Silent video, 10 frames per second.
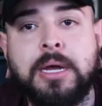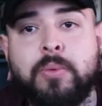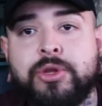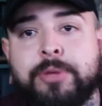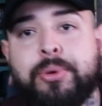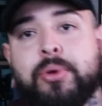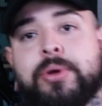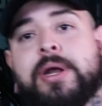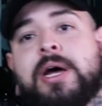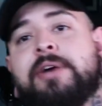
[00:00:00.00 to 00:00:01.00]
When you pull
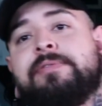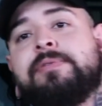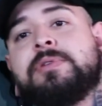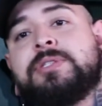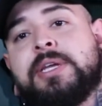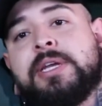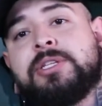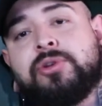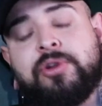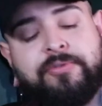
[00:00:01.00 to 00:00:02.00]
it off, say it's
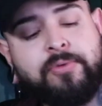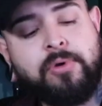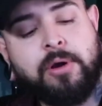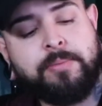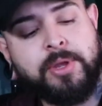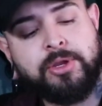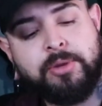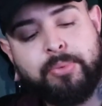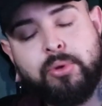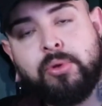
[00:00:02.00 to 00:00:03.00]
on your forearm and you're
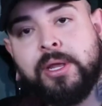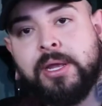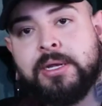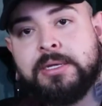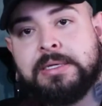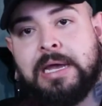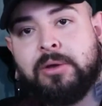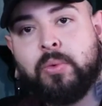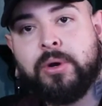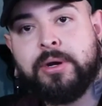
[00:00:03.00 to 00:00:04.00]
pulling
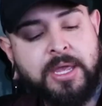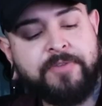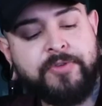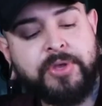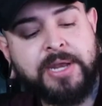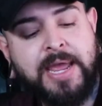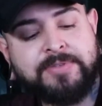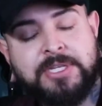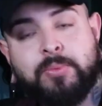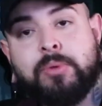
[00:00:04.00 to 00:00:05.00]
downward, if you can have
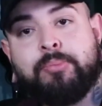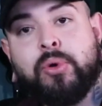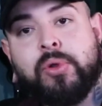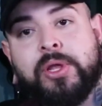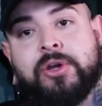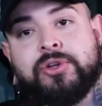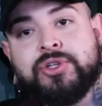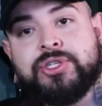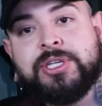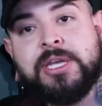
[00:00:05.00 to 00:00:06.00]
someone pulling on your
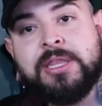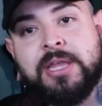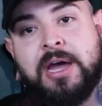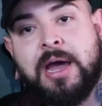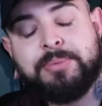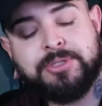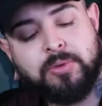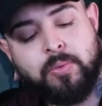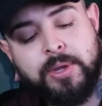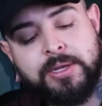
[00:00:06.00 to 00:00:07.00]
skin the opposite
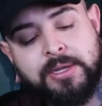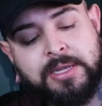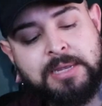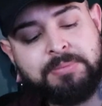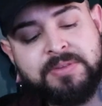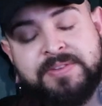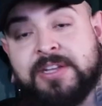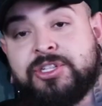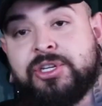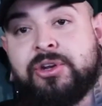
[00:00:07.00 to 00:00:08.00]
way to keep the
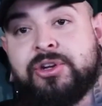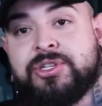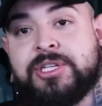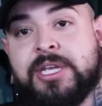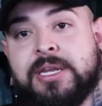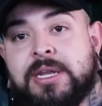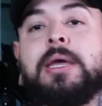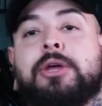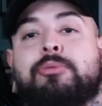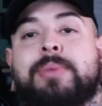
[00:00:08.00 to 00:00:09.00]
tension on your skin,
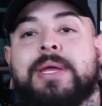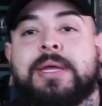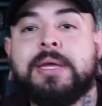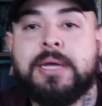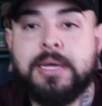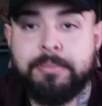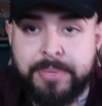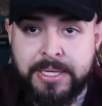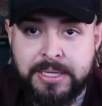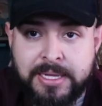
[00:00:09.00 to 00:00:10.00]
it'll make it a
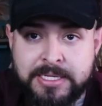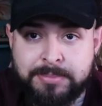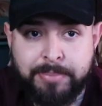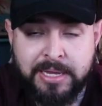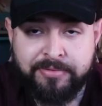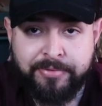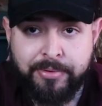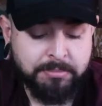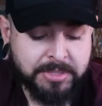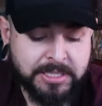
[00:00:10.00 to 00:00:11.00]
bit less painful
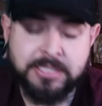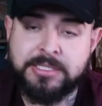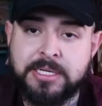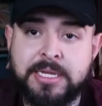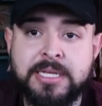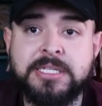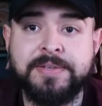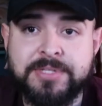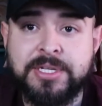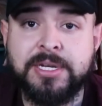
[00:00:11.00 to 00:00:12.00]
because the adhesive
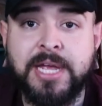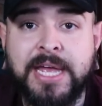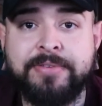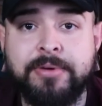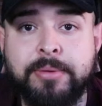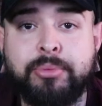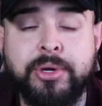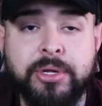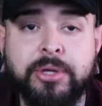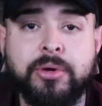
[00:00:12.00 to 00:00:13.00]
is gonna have a
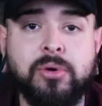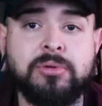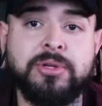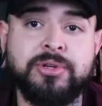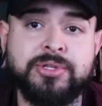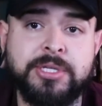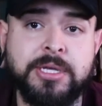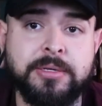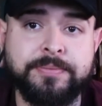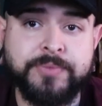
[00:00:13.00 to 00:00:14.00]
pretty good hold on your skin.